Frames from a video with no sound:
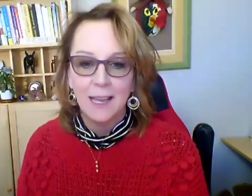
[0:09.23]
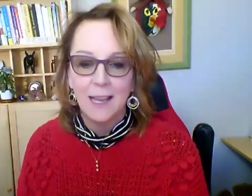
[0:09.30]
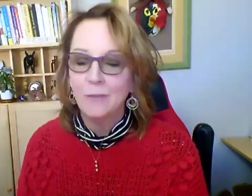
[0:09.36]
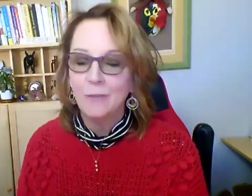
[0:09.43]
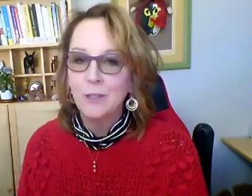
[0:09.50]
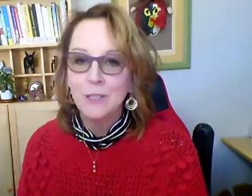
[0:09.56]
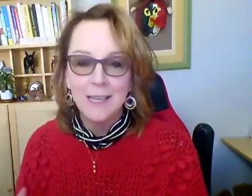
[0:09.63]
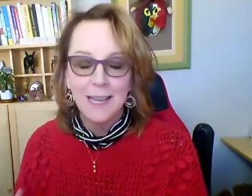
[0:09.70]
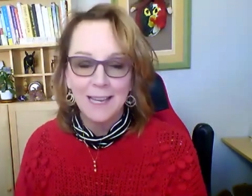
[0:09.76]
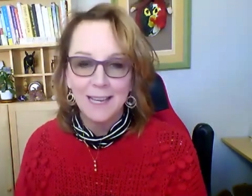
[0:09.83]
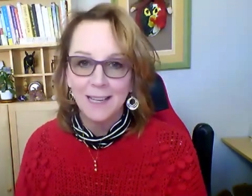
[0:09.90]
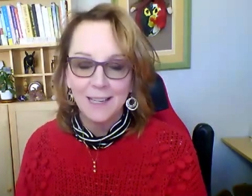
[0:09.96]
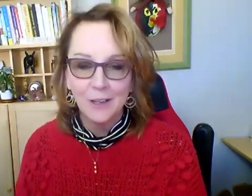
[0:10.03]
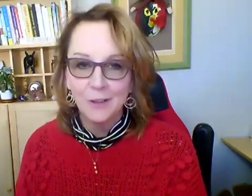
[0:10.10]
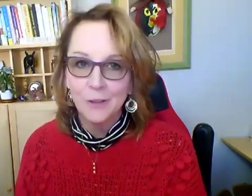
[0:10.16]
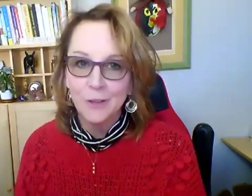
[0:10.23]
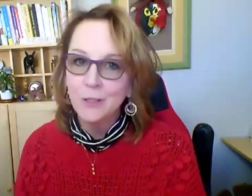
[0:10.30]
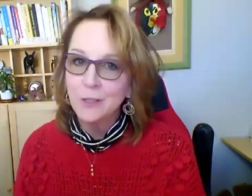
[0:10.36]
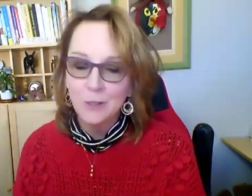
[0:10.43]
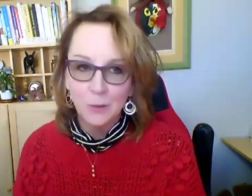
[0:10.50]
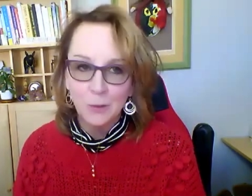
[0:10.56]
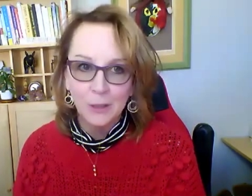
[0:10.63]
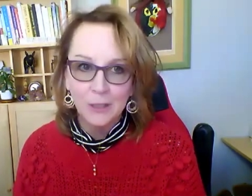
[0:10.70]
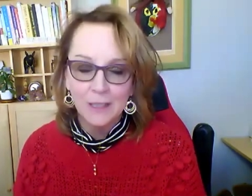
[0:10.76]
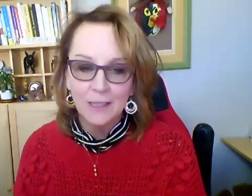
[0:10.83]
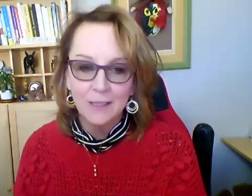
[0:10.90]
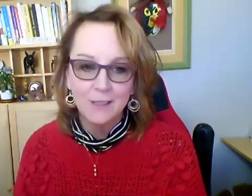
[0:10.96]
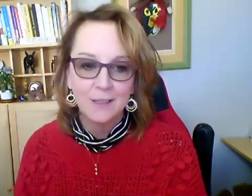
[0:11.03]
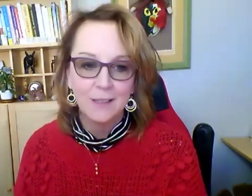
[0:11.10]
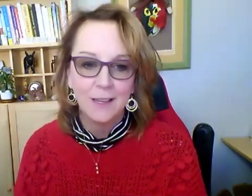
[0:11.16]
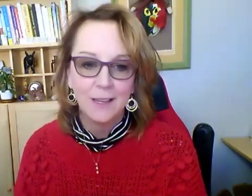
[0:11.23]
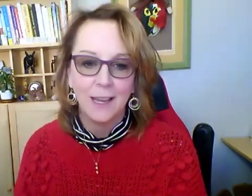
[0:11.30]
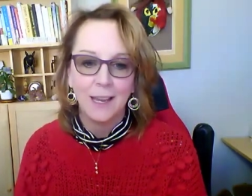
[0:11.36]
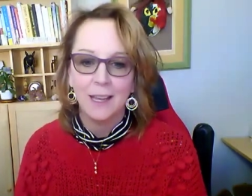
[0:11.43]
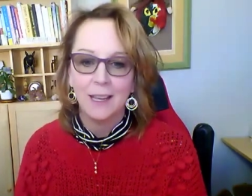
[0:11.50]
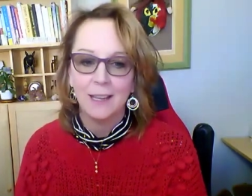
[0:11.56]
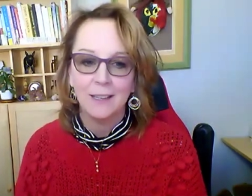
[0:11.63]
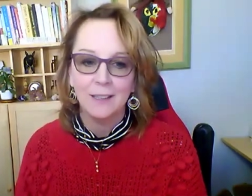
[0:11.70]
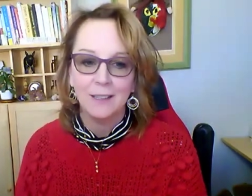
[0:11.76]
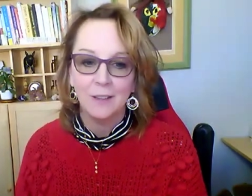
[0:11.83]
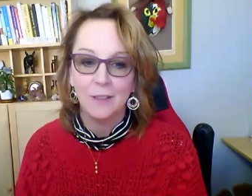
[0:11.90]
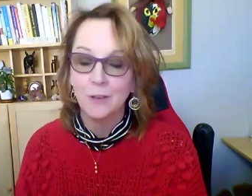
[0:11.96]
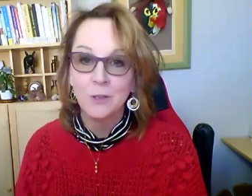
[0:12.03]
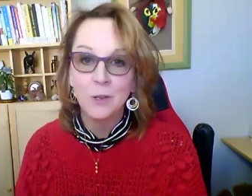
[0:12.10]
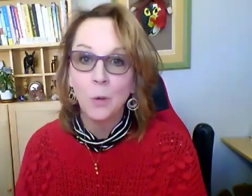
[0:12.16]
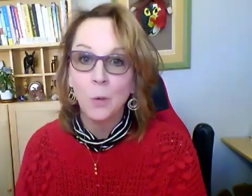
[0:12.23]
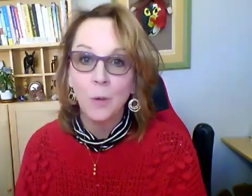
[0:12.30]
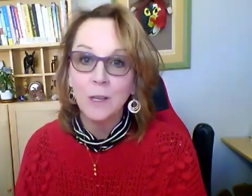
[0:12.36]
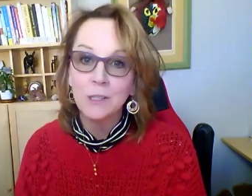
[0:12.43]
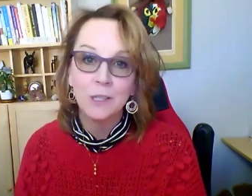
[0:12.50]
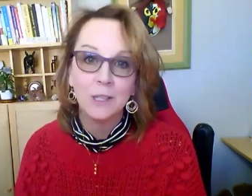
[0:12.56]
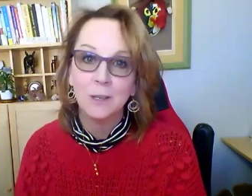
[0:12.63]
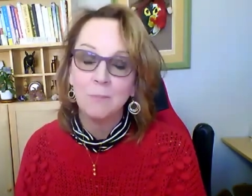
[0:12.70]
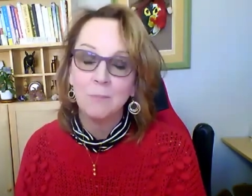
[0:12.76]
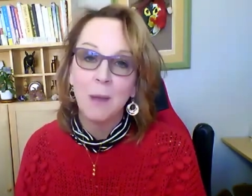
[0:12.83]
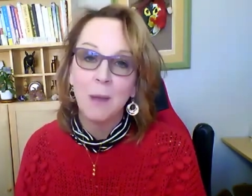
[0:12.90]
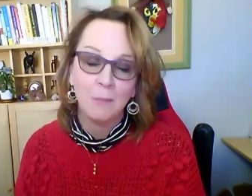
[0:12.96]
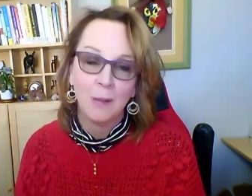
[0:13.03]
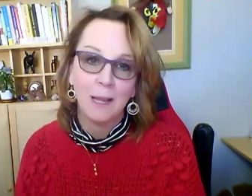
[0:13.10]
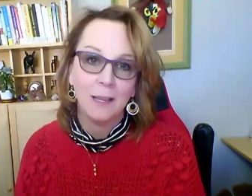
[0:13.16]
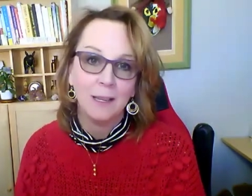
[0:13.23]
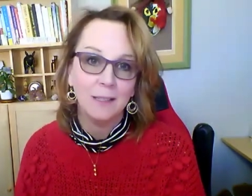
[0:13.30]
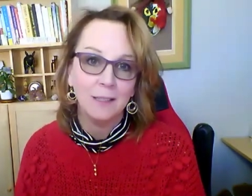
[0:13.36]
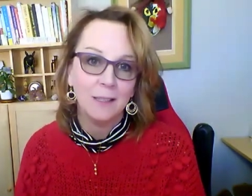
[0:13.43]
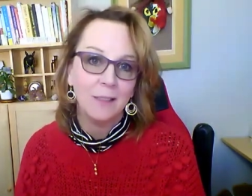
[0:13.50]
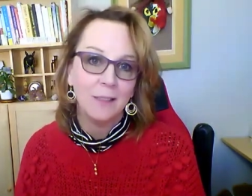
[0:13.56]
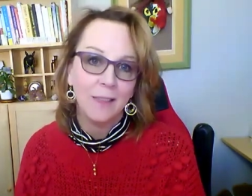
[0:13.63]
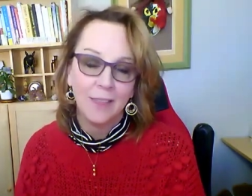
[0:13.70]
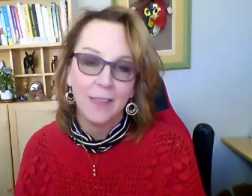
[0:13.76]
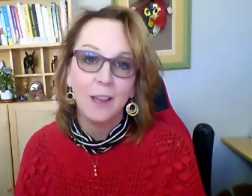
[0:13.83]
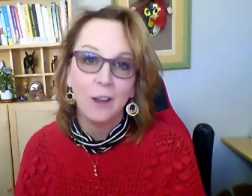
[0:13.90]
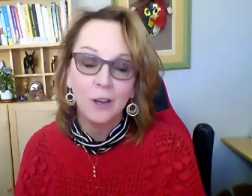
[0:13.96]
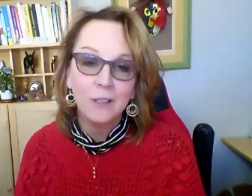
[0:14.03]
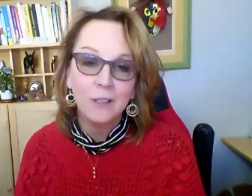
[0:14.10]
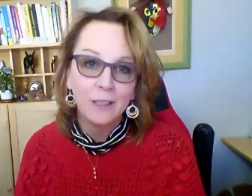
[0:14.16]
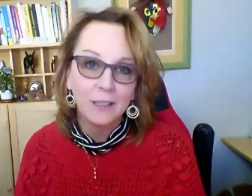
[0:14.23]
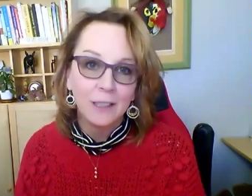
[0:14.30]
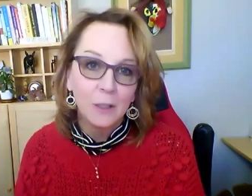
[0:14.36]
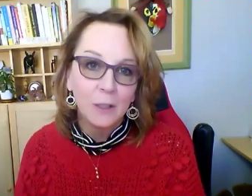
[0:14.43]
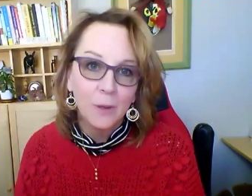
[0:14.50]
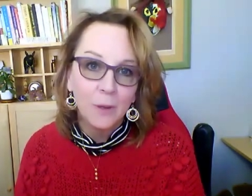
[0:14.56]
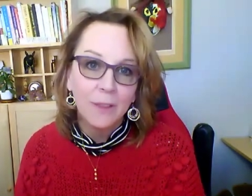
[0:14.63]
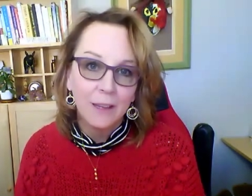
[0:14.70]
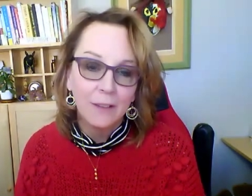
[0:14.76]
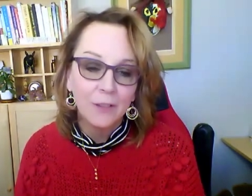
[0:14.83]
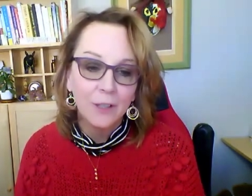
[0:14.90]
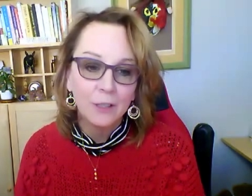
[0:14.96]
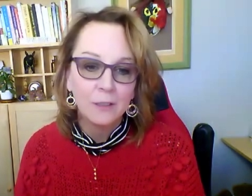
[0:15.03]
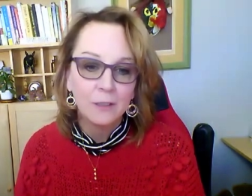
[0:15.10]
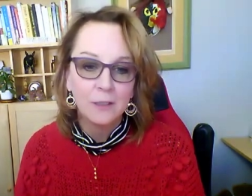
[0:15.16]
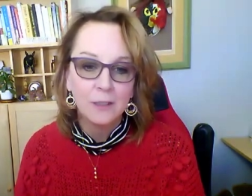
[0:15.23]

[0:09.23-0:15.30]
Every day I hear the stories, and there's no question in my mind that they are dealing with evil.